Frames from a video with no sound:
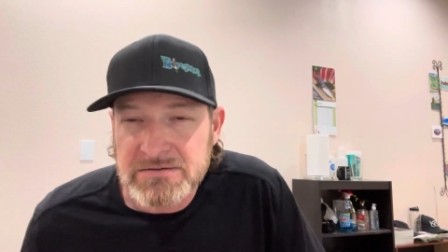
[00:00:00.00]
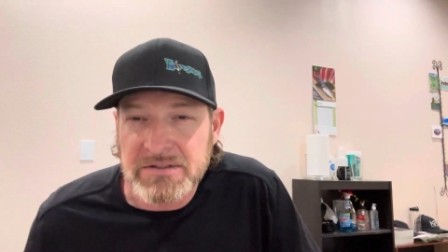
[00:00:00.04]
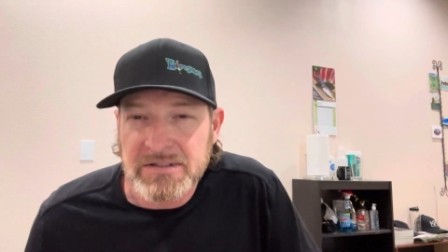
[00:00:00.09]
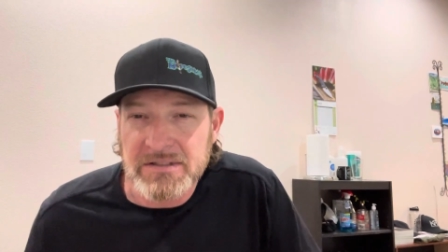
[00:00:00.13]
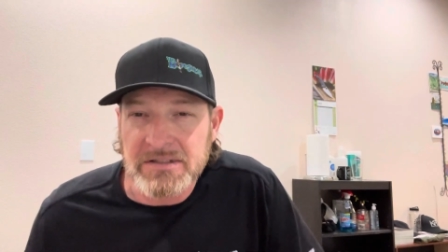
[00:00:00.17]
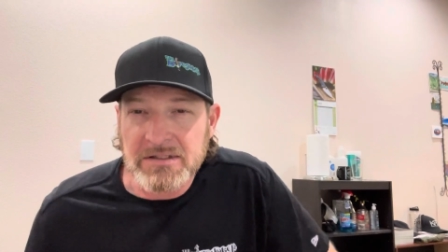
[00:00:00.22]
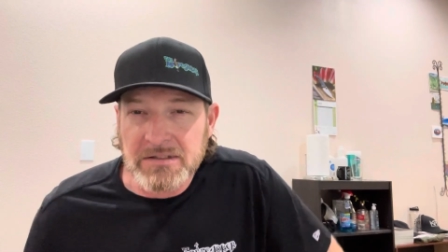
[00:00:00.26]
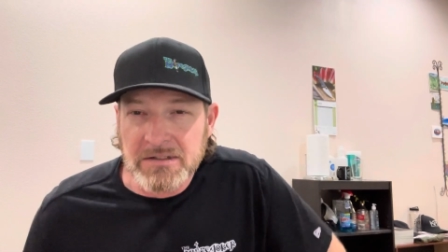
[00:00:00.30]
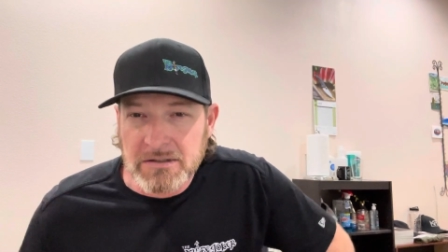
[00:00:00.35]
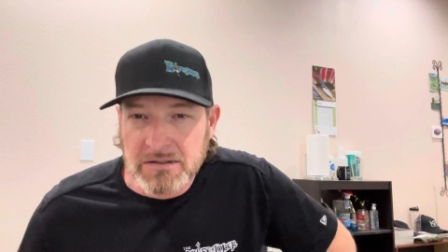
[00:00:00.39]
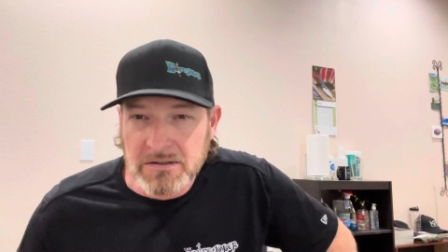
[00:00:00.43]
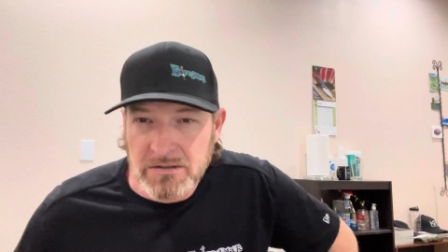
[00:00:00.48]
and
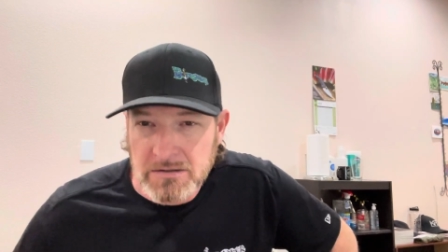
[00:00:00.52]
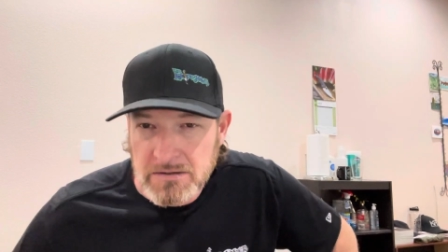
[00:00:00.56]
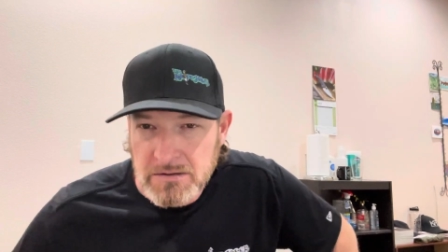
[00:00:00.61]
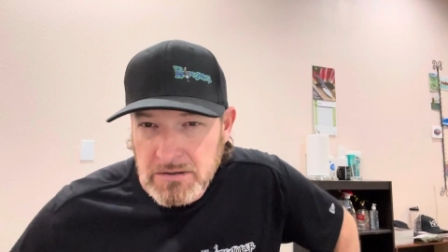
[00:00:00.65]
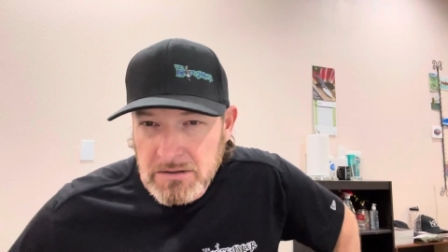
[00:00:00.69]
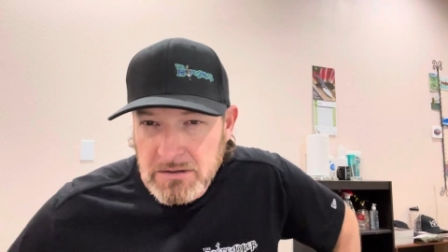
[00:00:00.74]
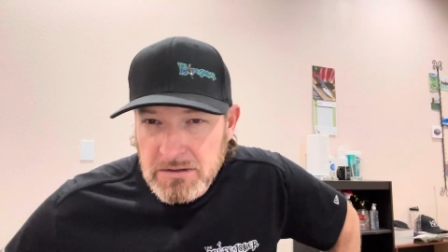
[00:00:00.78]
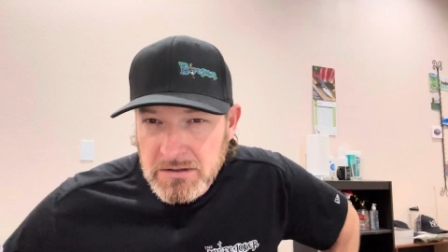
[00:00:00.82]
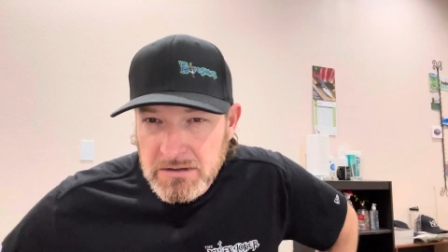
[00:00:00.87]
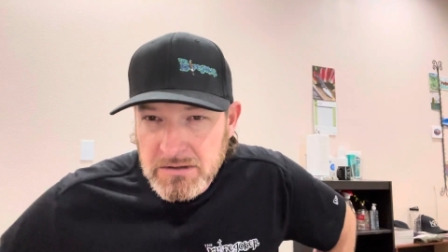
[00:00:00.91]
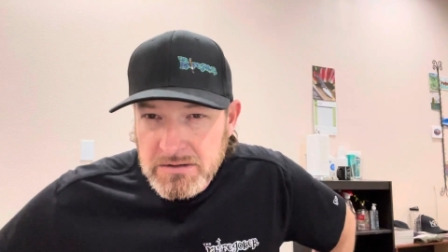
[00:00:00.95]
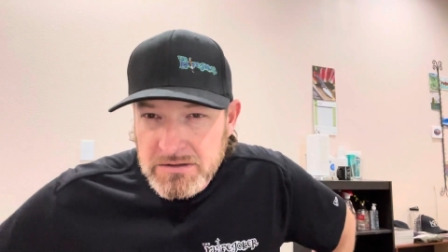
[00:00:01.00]

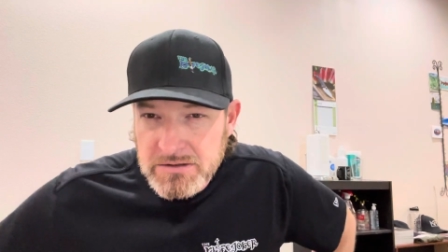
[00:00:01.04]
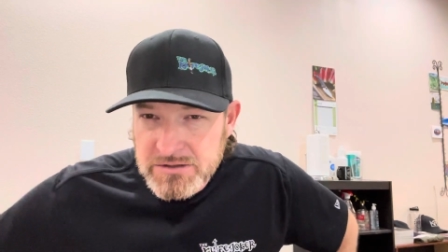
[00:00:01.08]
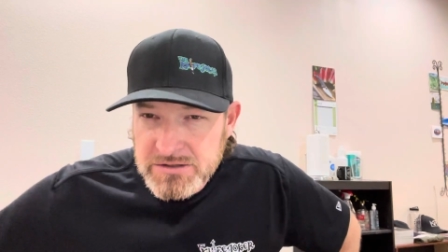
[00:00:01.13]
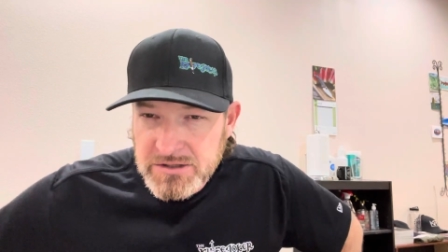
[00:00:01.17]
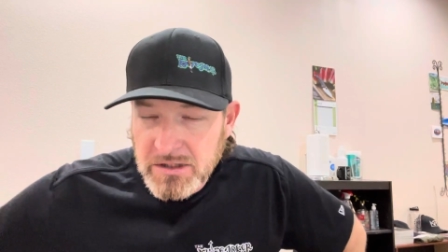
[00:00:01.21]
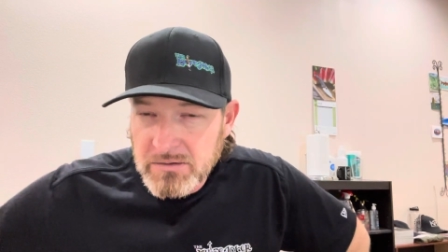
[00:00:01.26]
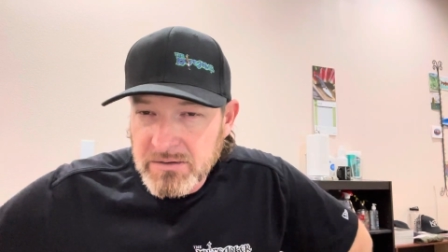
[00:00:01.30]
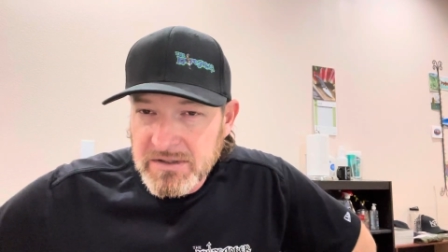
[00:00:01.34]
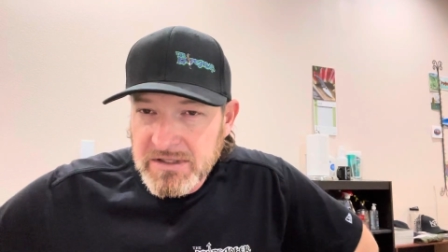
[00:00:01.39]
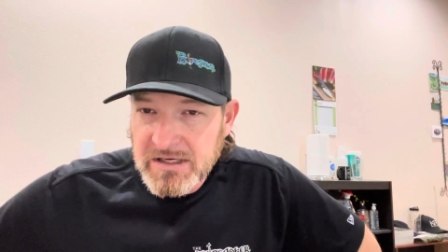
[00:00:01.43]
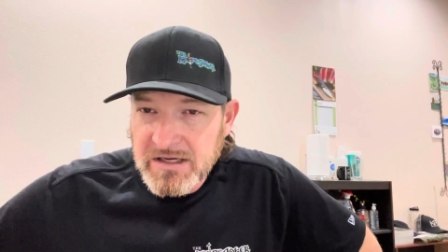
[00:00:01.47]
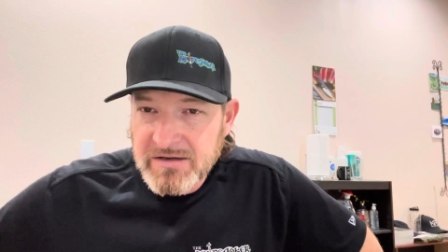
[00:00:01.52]

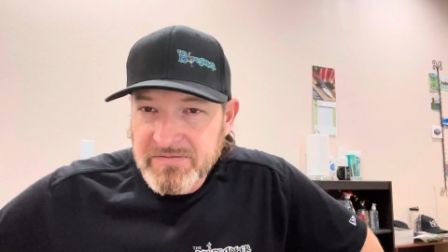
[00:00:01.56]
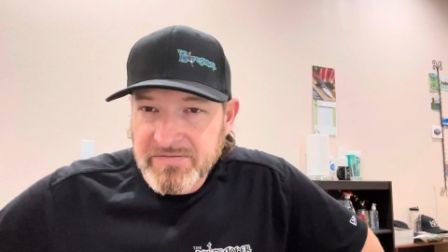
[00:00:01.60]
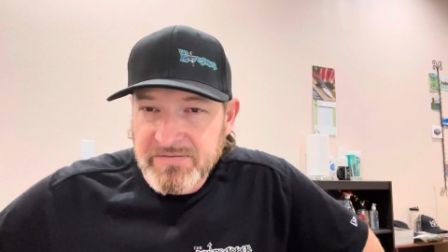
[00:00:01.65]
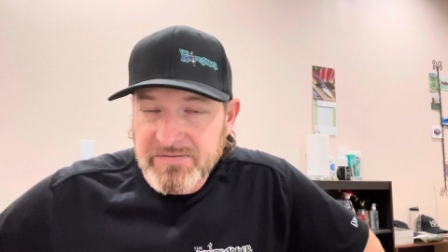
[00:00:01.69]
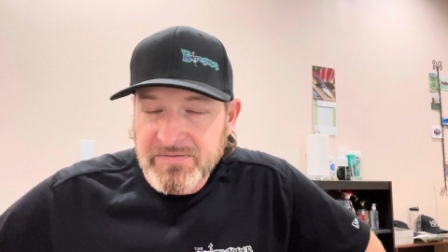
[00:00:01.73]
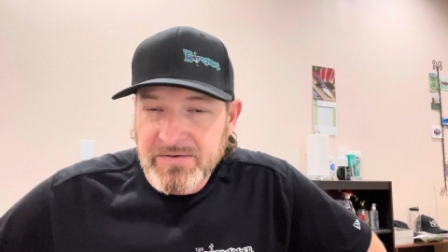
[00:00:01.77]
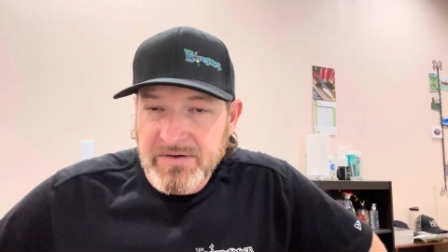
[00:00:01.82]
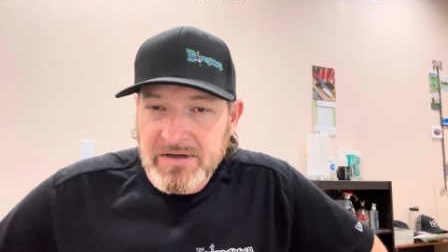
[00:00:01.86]
show enough.